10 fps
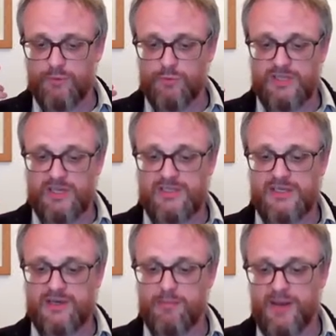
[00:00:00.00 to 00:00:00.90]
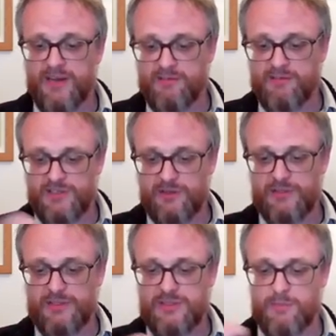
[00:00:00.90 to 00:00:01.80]
was then to compare the
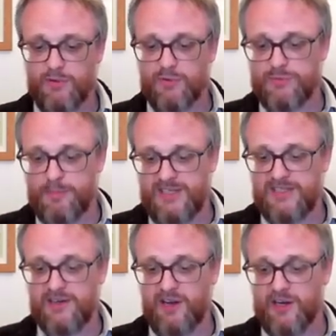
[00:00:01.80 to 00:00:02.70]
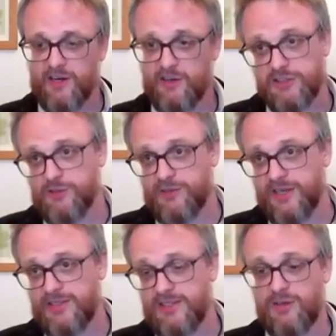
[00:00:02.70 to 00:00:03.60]
results to models based on archaeological
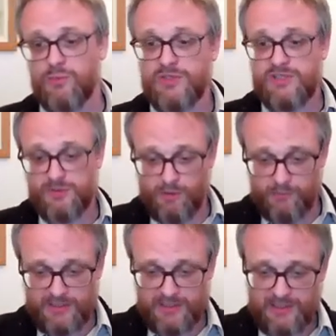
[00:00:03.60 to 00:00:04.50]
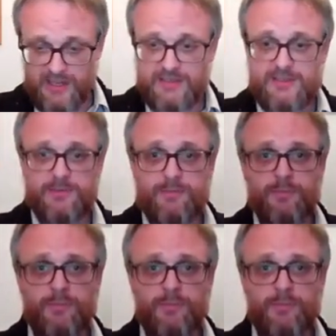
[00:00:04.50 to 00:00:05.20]
data, which is what we did next.